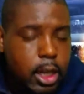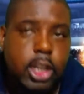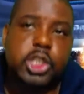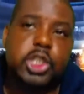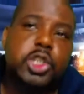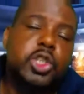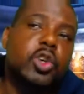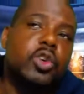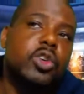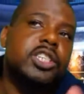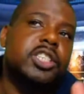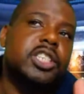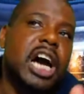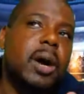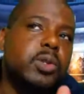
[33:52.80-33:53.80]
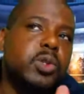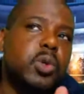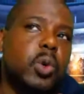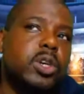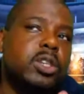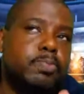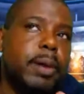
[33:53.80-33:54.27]
Chisora's style was
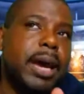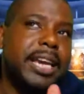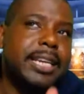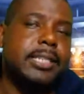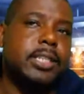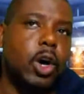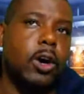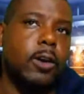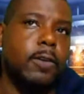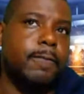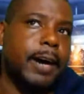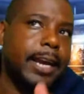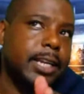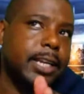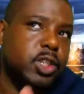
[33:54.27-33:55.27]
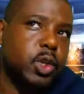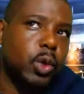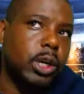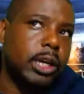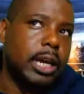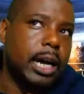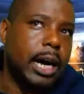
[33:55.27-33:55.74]
always based on fighting taller
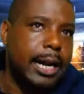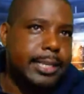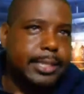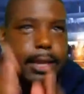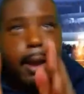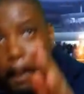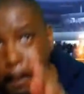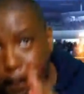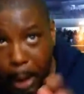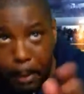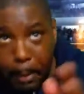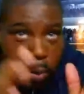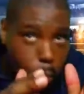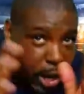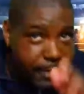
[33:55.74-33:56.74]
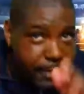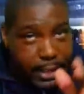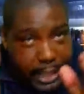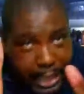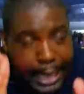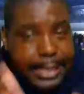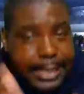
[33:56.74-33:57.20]
guys, bob and weave and get
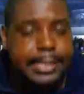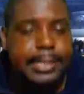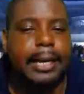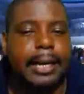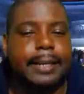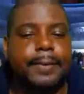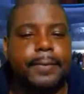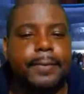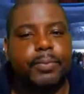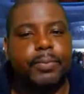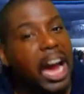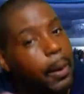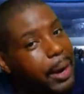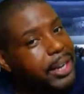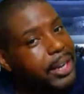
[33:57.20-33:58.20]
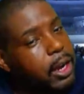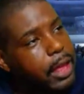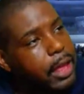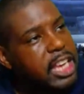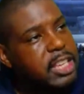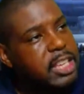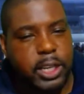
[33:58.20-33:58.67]
inside. How I know that
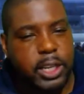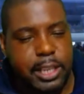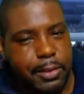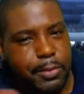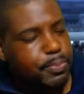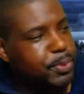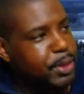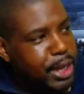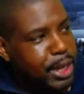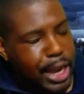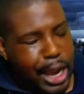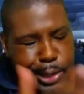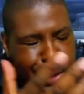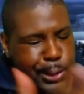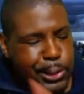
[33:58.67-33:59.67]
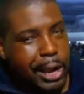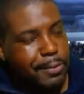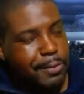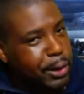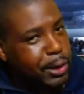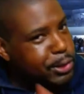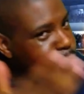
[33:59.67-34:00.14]
is because I've
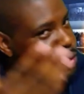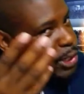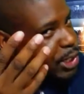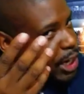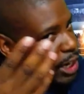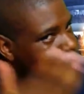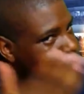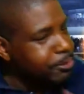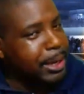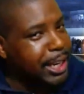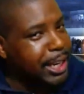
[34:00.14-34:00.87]
known Don Charles for many